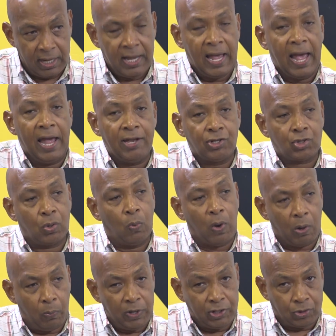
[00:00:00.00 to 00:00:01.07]
Okay. And so
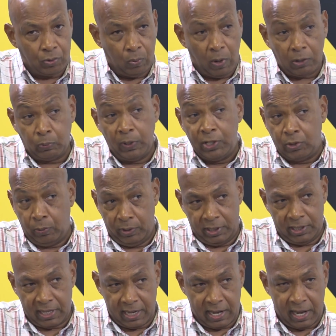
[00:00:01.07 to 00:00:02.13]
what we do, what we do in
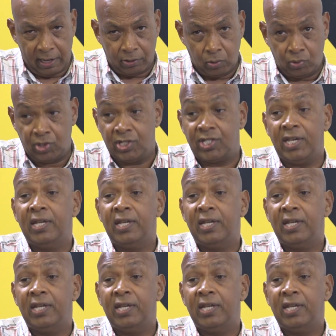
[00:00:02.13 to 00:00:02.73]
the diagnosis